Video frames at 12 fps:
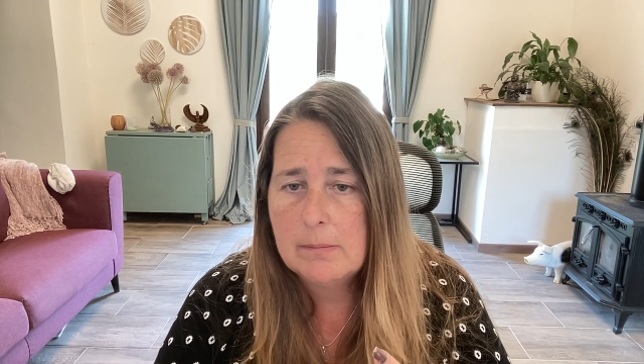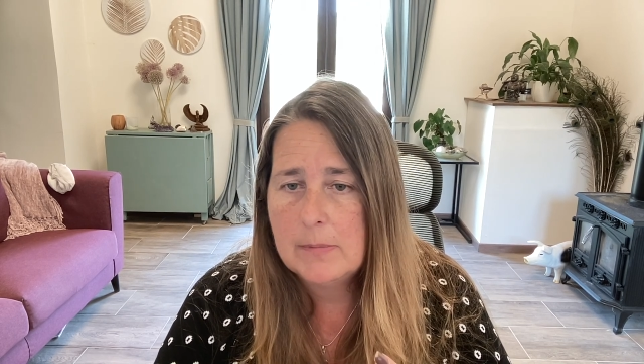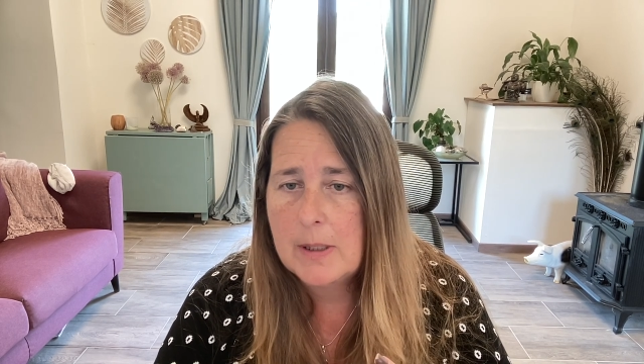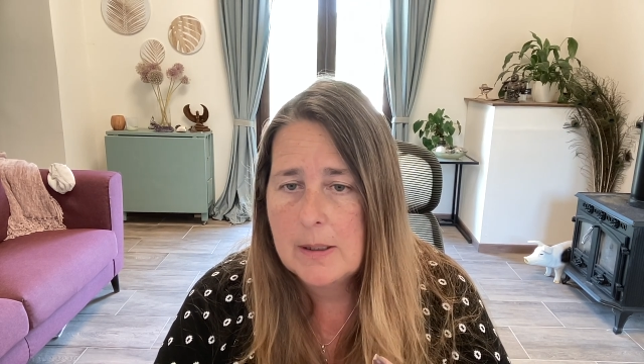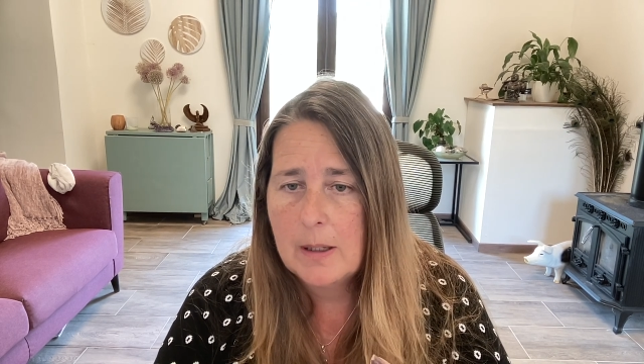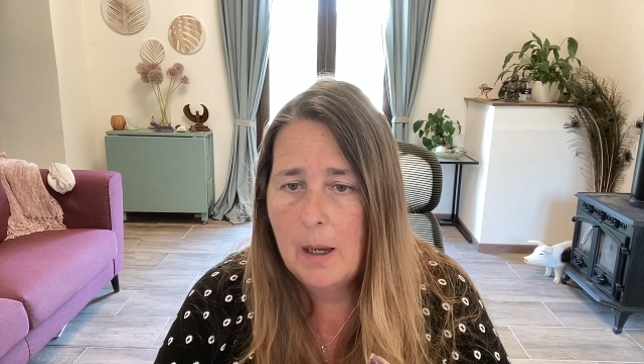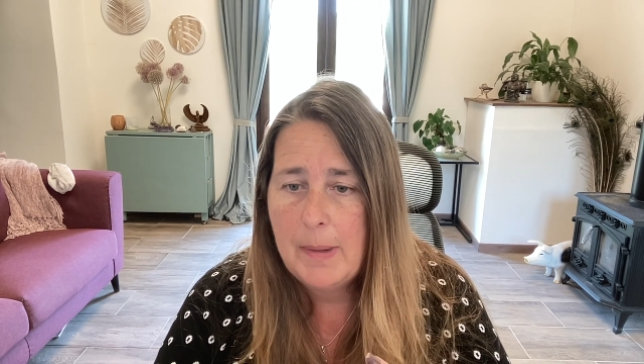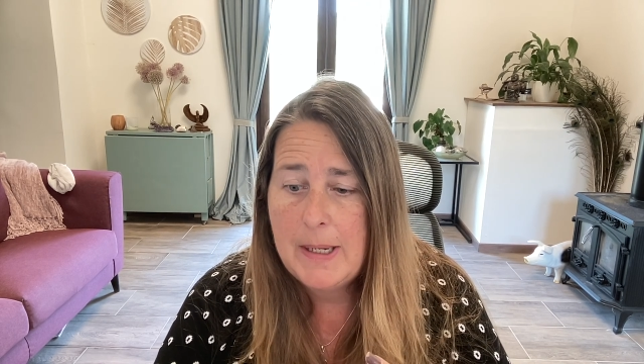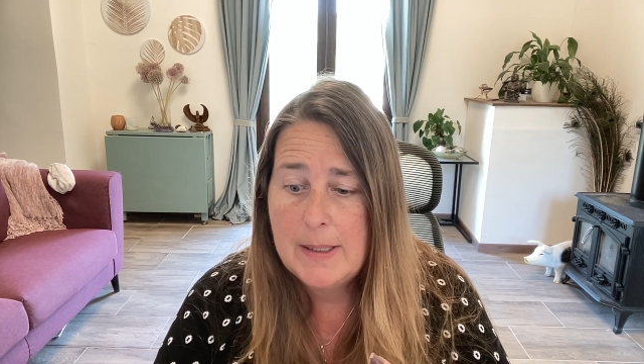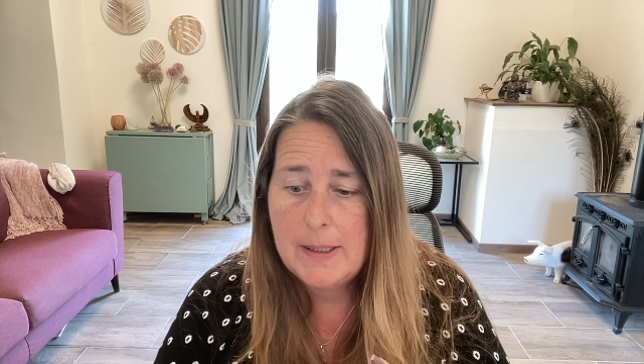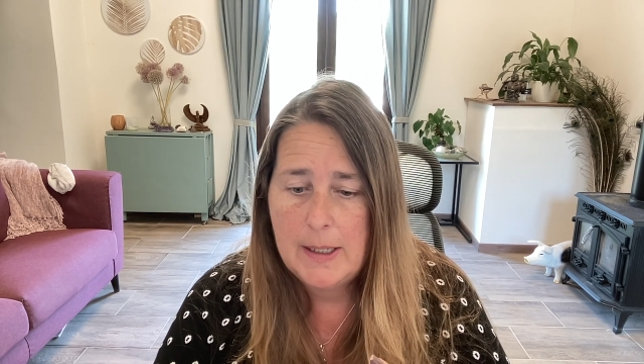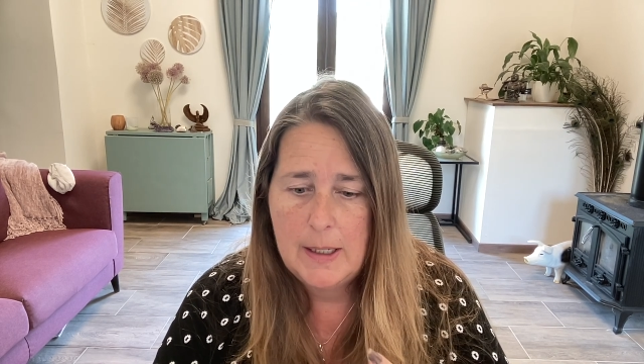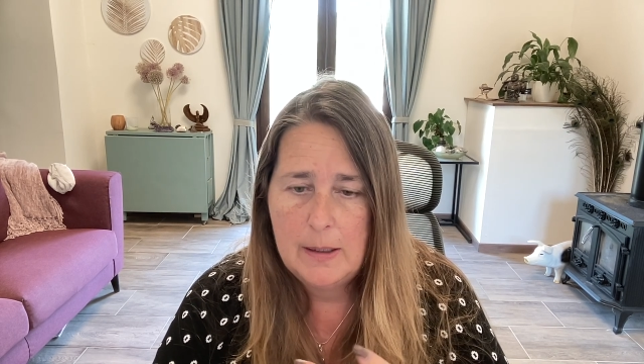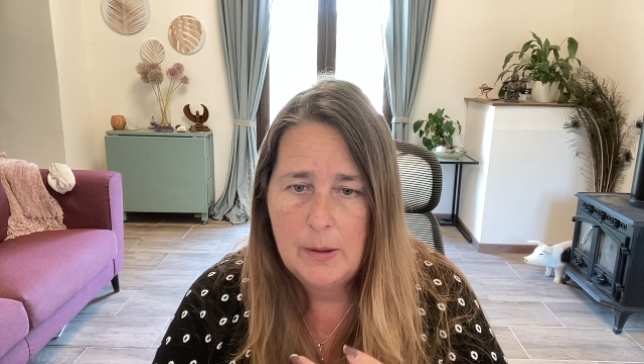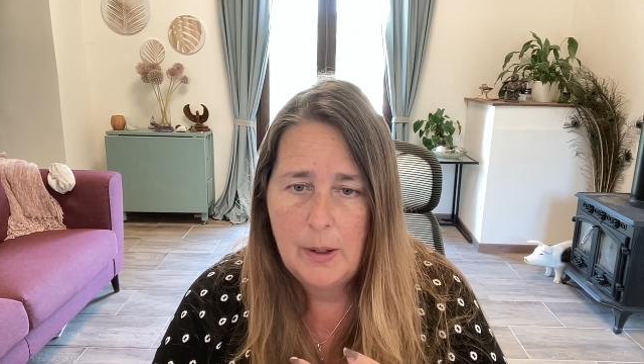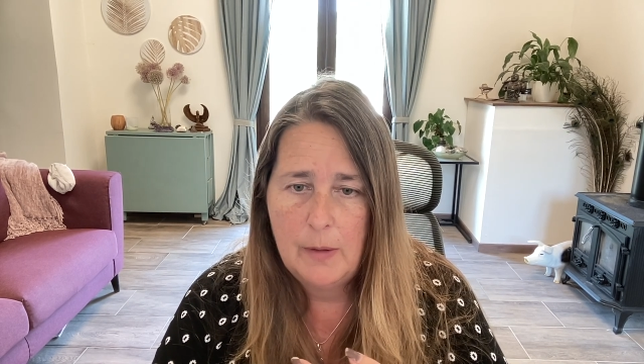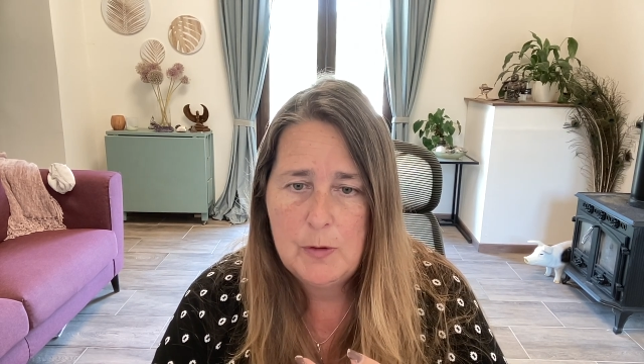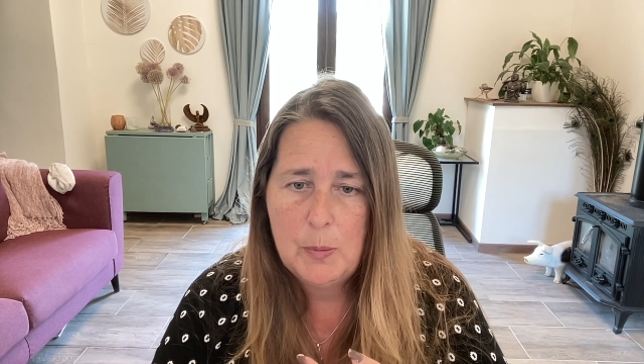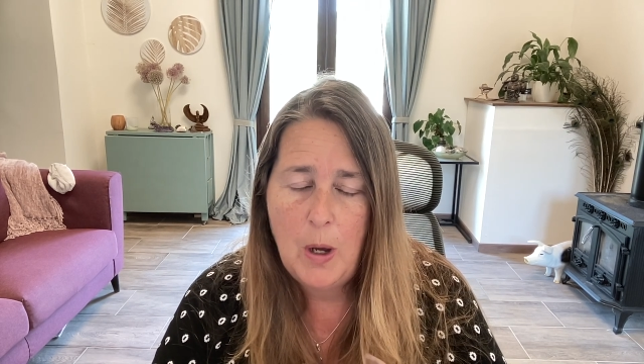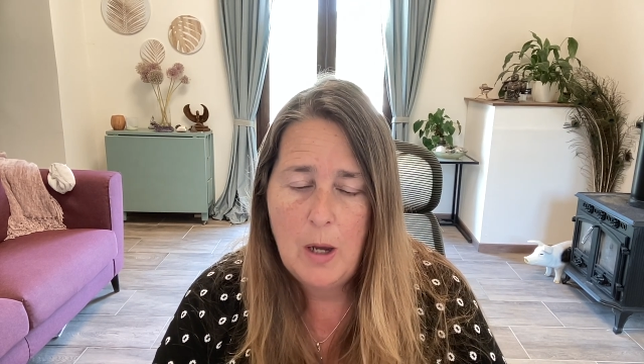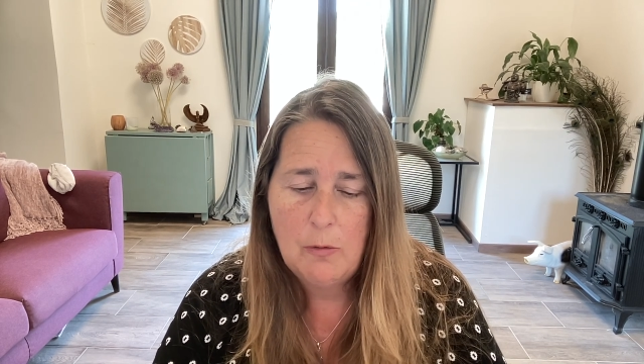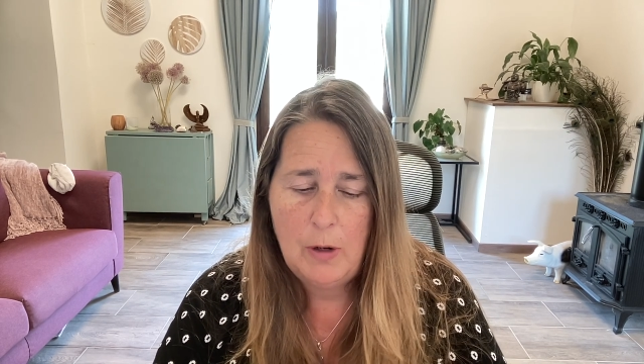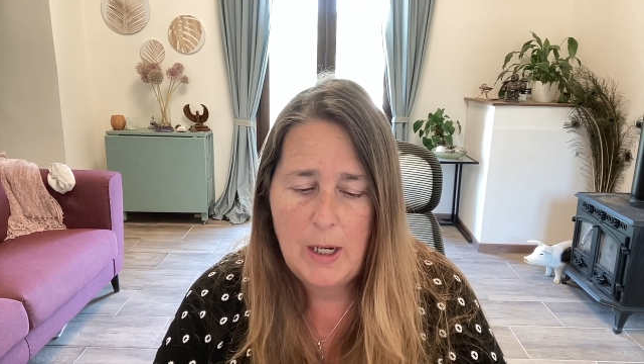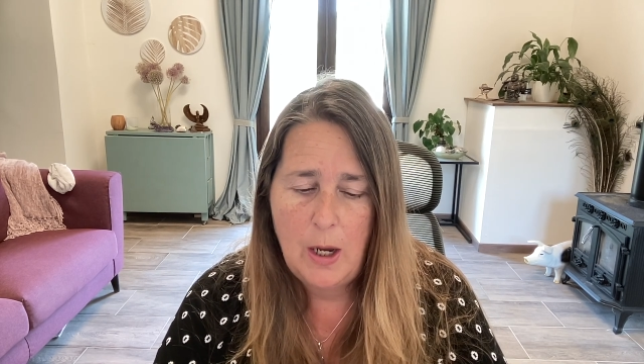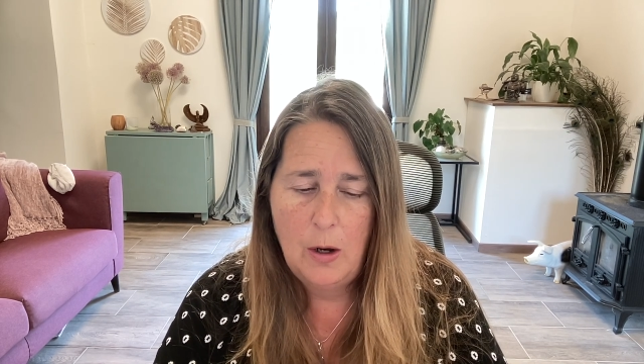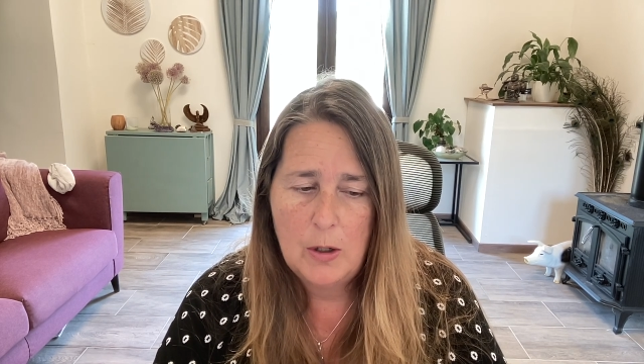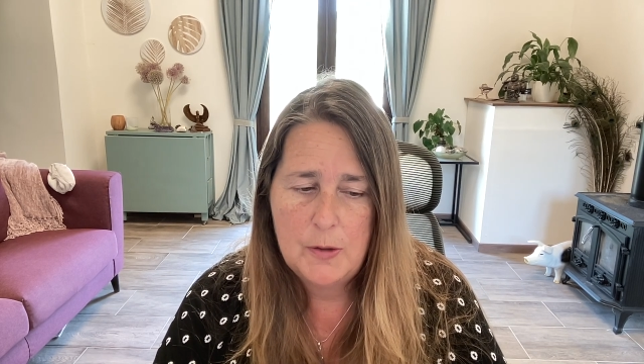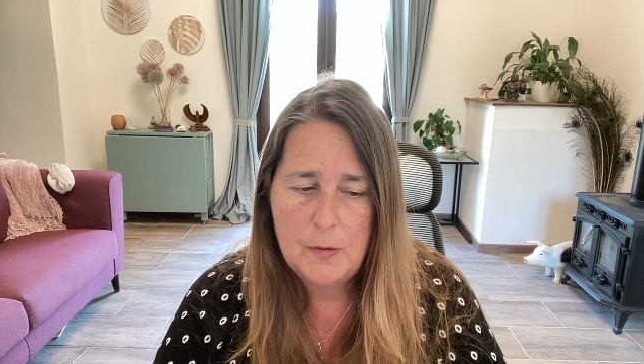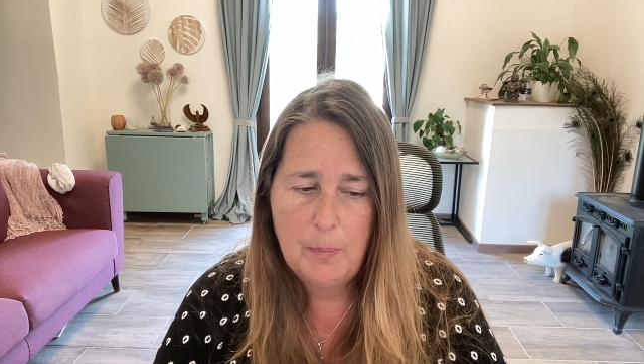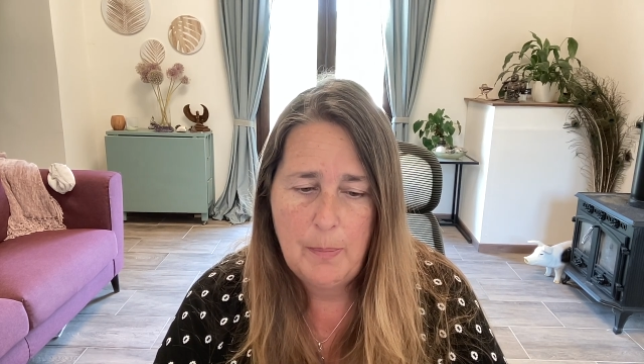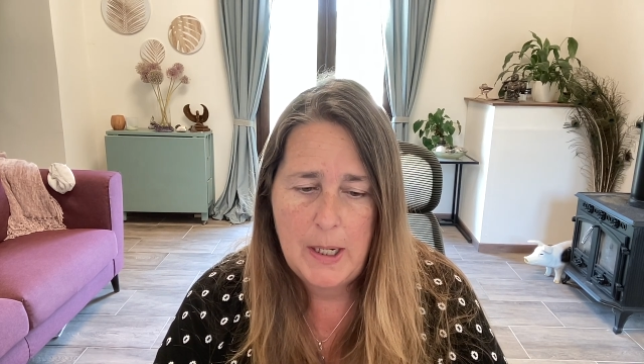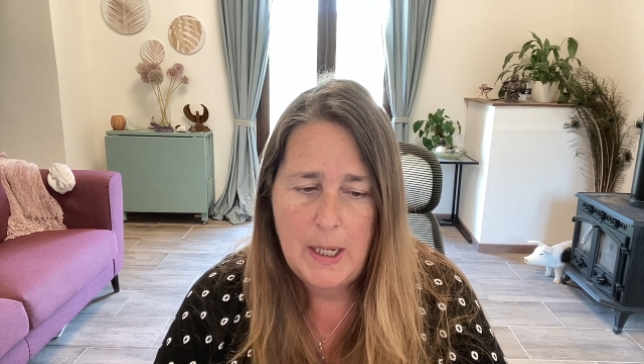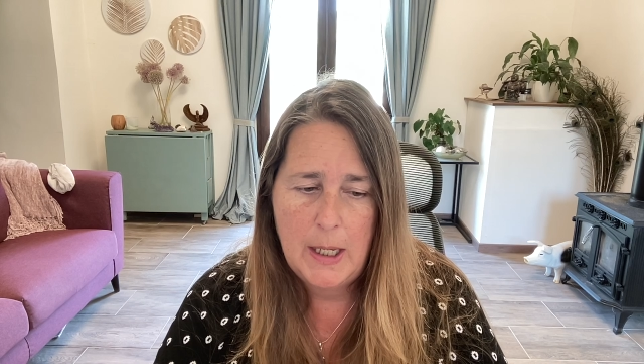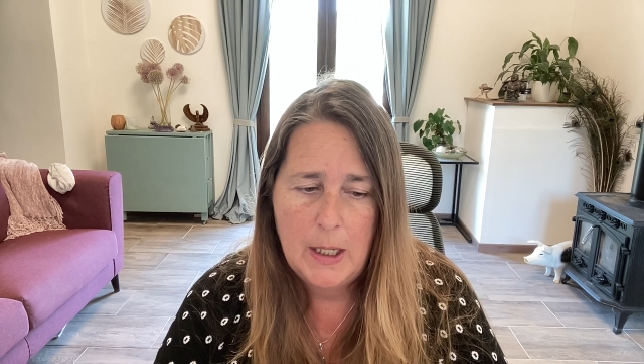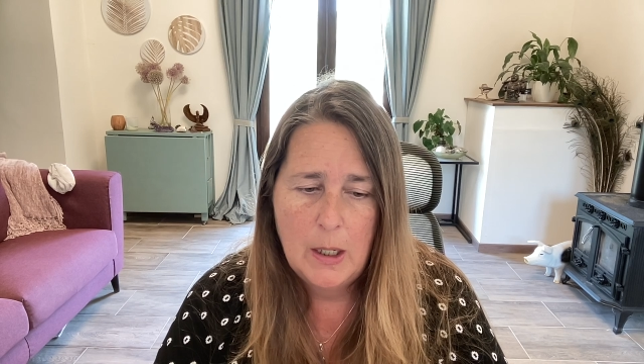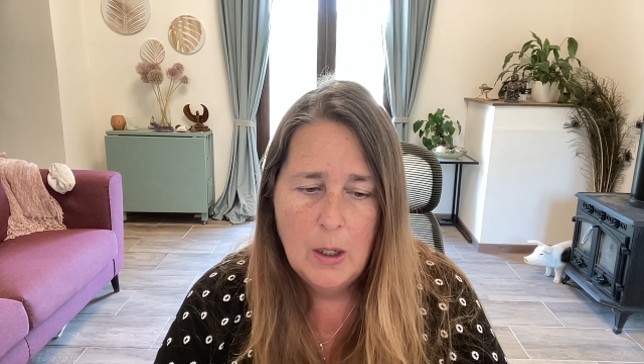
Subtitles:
doesn't come easy, you have to work really hard for money,